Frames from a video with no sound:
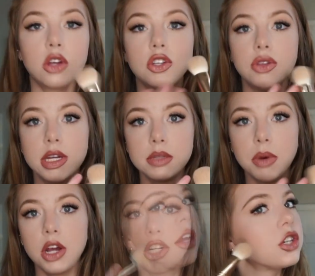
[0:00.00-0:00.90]
So this
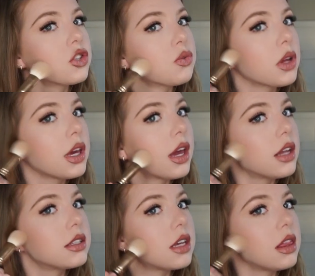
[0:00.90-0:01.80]
brush just really
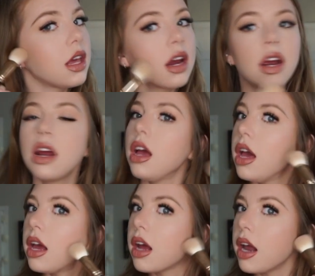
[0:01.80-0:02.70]
gets in there
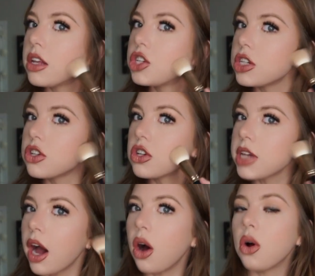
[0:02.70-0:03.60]
and kind of
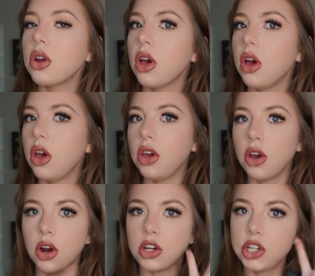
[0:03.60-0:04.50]
chisels out
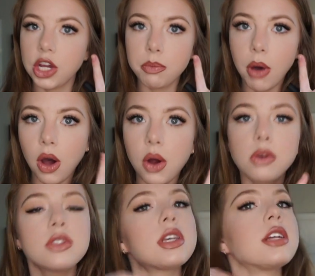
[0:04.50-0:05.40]
your
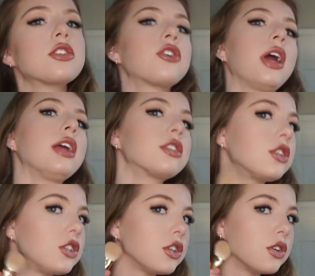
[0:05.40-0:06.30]
cheekbones. It's great
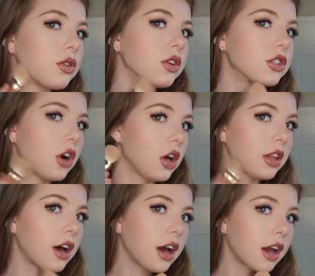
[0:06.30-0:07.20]
to do the
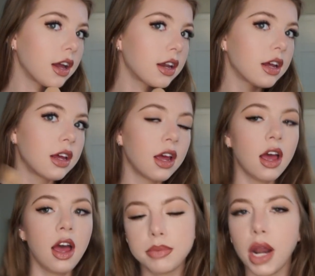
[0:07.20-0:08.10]
jawline,
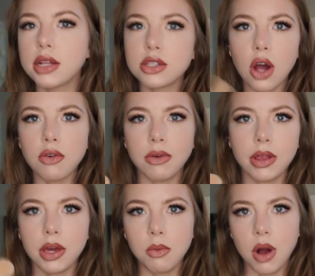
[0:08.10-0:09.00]
but it's not
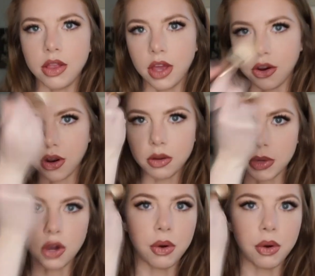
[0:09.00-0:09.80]
really one that you're going to be